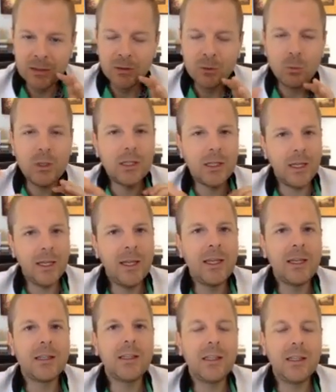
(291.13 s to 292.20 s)
we
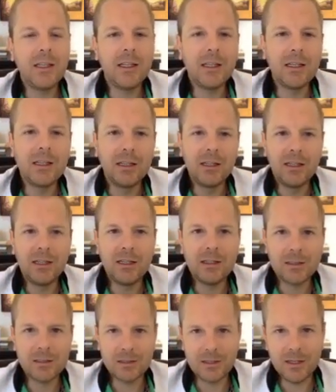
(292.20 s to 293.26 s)
can't get
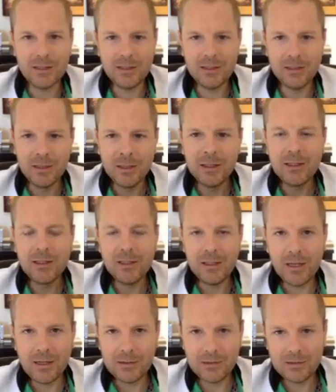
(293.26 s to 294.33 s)
excited
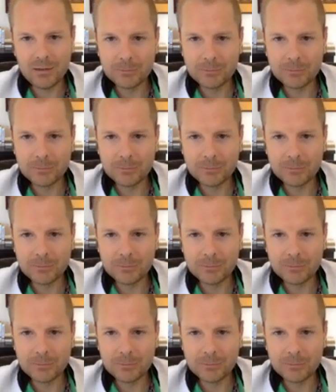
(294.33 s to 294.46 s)
yet.